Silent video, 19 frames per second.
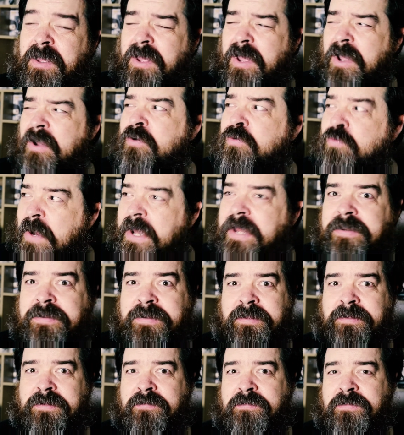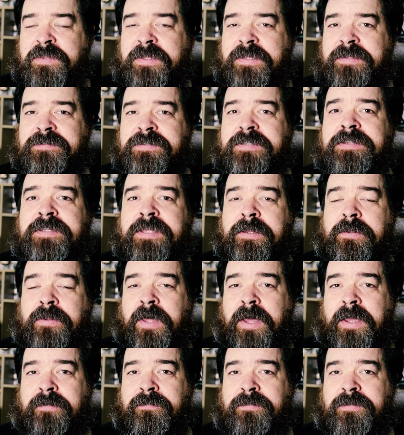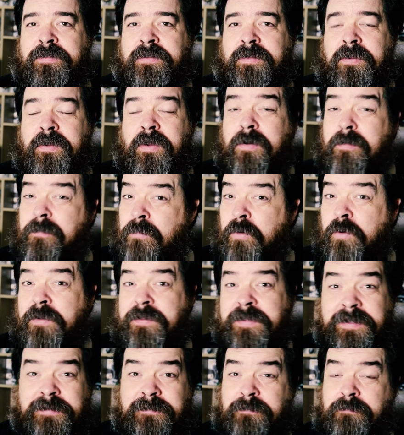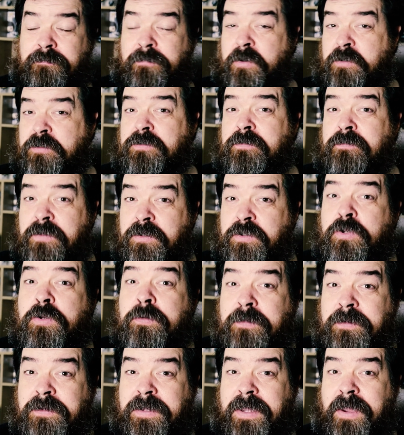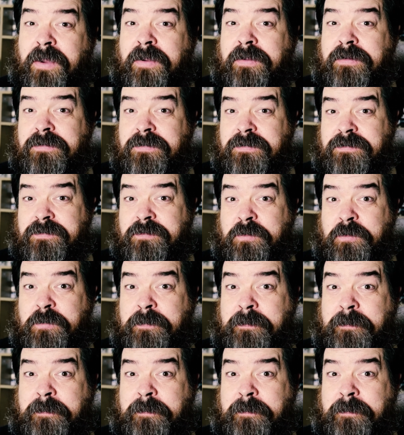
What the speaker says: a great deal of things in their lives, more than most of the human characters do.